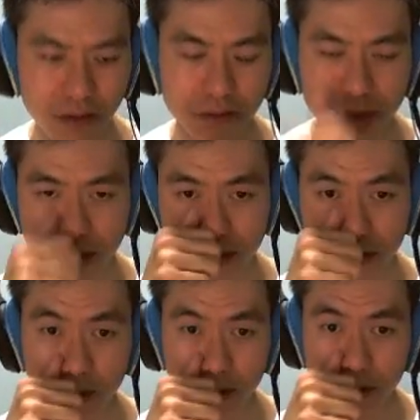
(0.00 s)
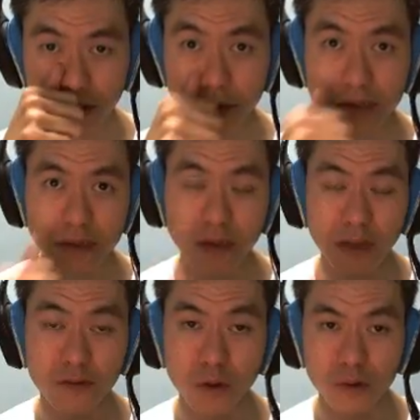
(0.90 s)
Greed. So one of them is Day of
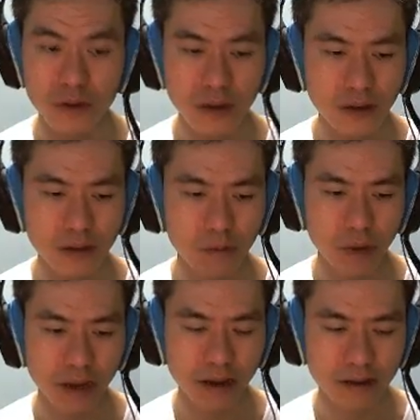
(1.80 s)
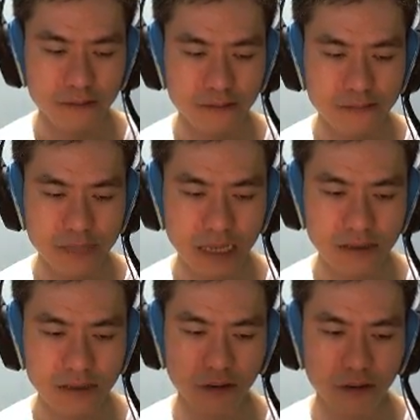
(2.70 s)
Gold, where
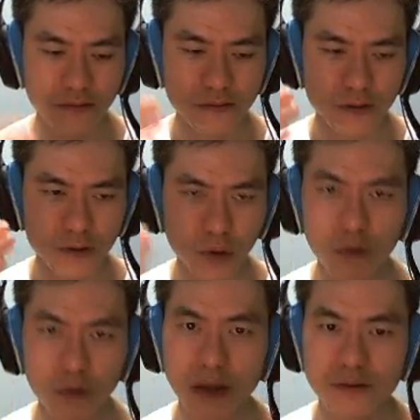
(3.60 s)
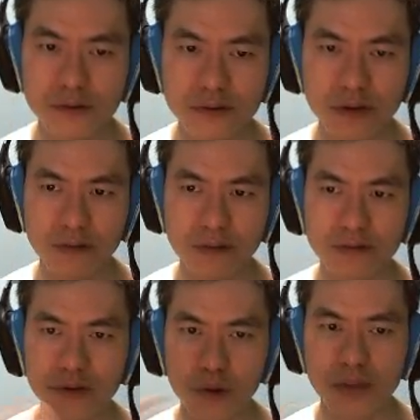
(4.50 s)
instead of no light runes, you have
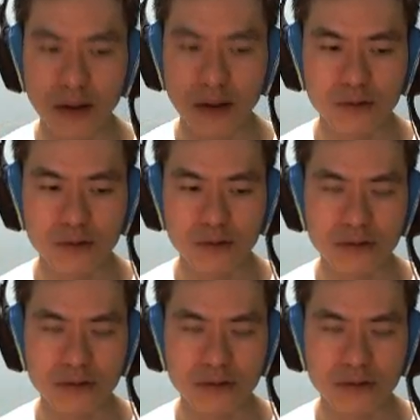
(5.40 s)
no dark runes.